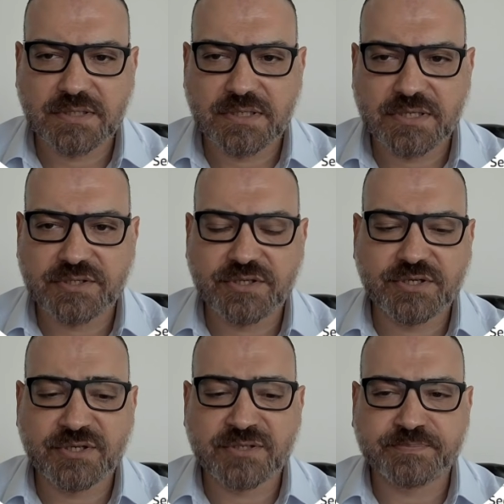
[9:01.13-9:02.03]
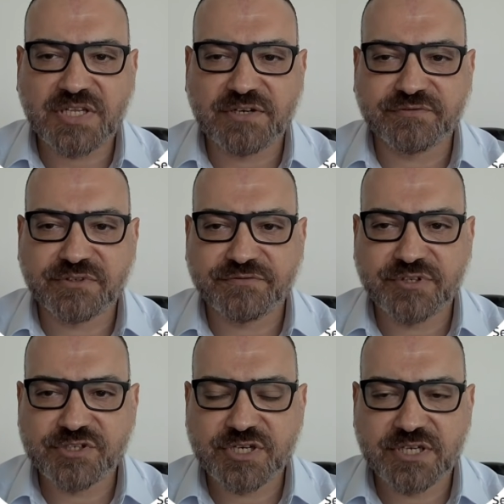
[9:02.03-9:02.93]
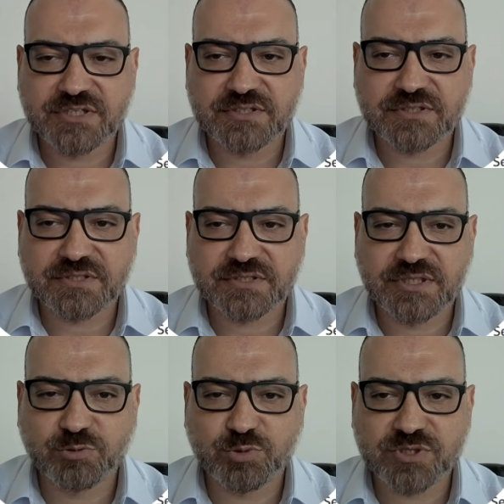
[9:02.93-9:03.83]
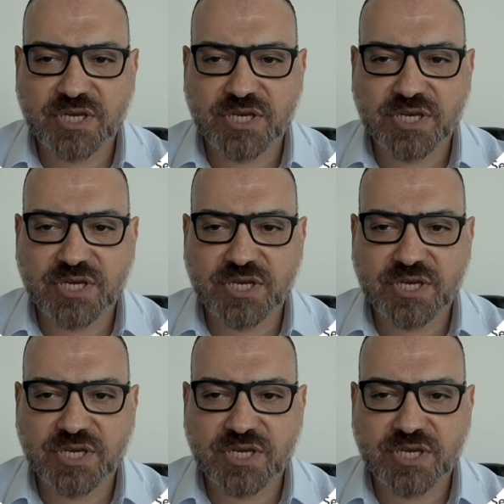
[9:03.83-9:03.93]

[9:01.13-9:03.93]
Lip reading: And here, after finishing it, it was